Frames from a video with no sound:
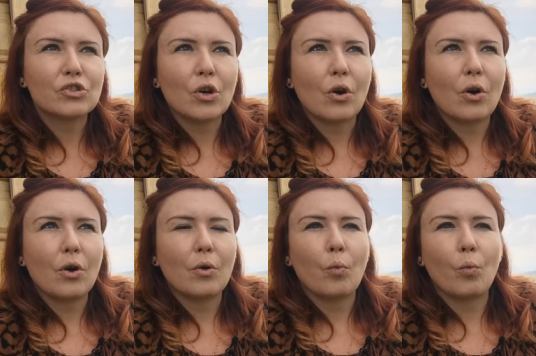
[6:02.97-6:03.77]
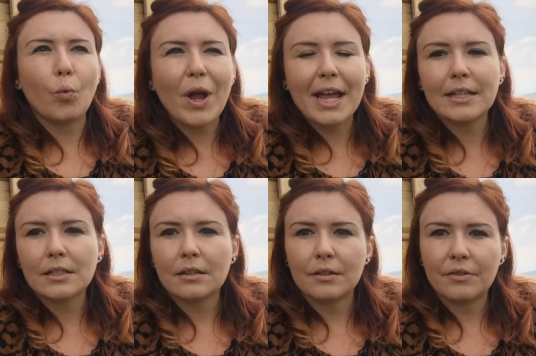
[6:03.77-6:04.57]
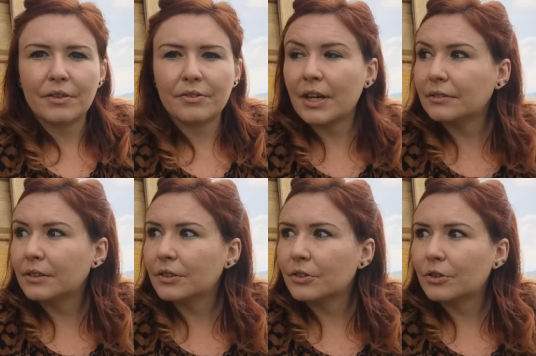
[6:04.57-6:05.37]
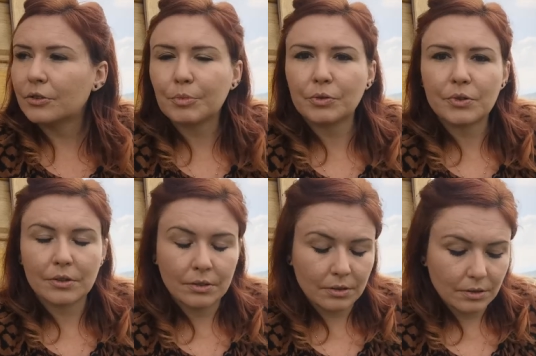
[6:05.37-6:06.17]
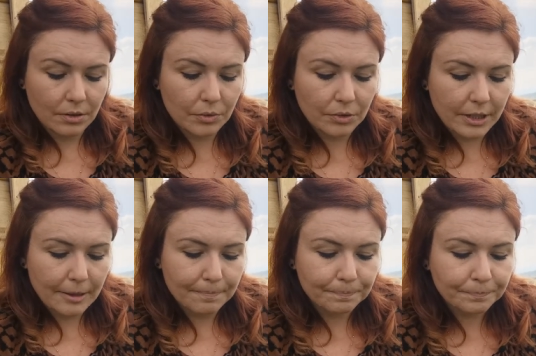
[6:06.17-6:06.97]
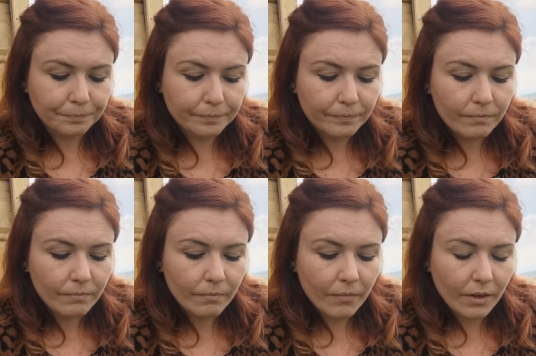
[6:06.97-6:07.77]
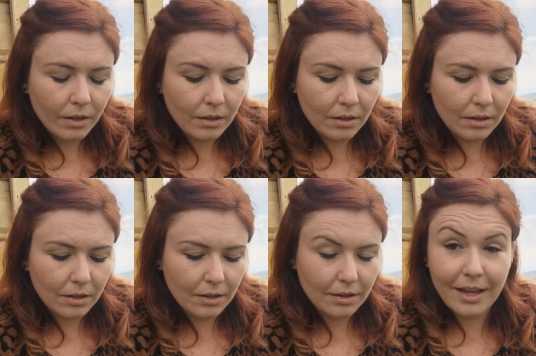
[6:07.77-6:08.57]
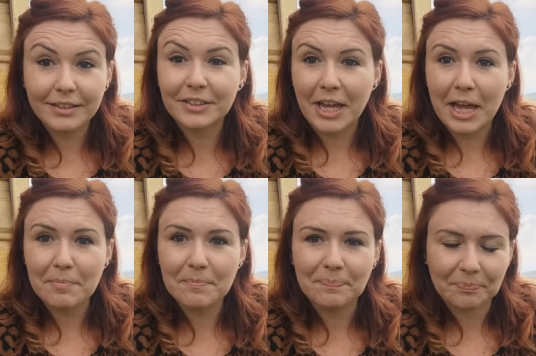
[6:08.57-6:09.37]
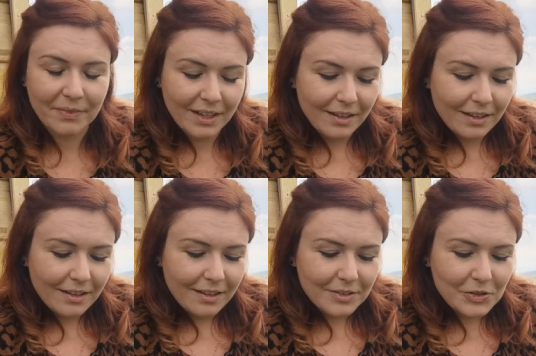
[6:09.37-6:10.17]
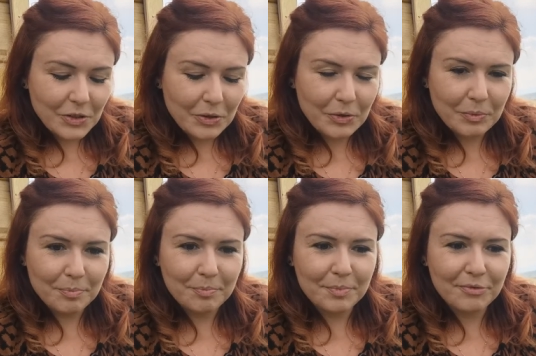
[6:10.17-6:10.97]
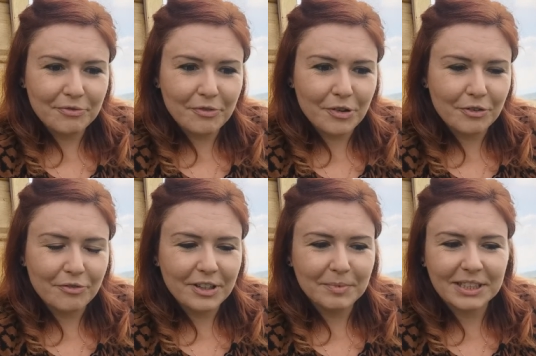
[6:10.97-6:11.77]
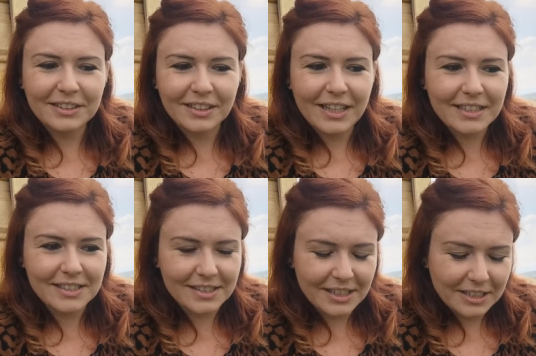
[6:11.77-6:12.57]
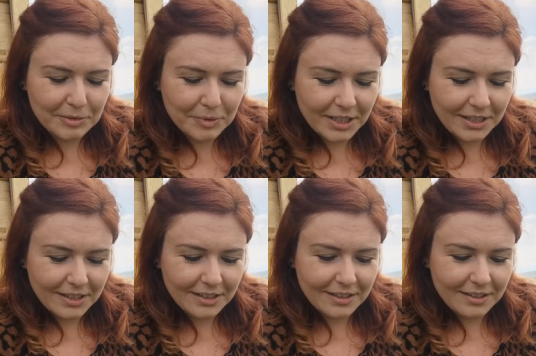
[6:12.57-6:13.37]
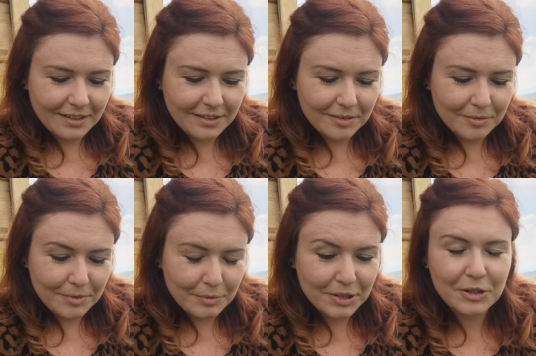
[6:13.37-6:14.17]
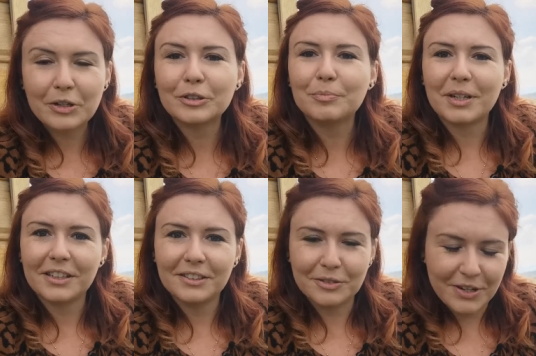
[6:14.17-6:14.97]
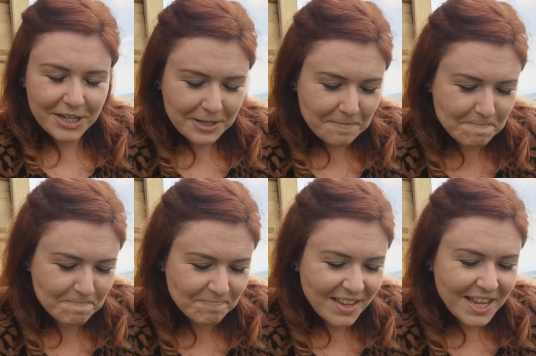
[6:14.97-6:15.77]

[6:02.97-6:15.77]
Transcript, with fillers: sure when the thunderstorm could, uh, could come uh, and it came so before filming the last scene we we were caught by the rain